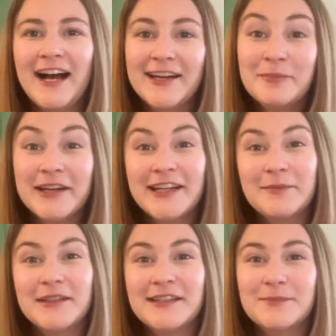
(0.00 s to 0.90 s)
Hi, my
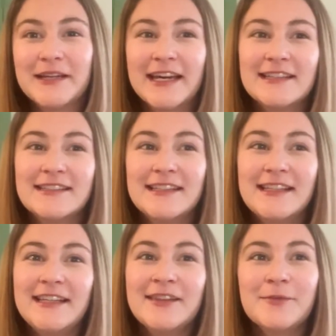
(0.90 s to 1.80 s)
name is Mackenzie
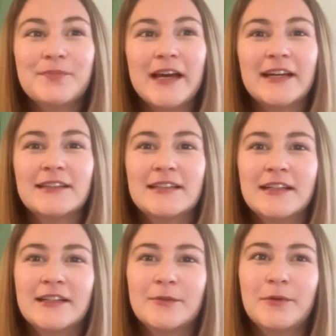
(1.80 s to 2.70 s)
Keith. I
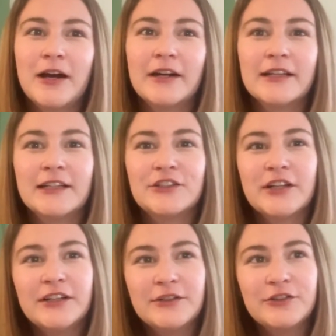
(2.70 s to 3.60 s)
studied abroad in
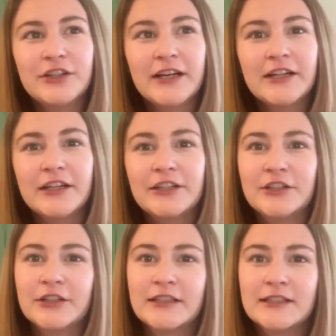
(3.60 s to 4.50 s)
Chengdu, China
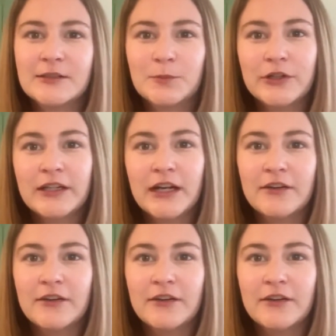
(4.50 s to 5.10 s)
during spring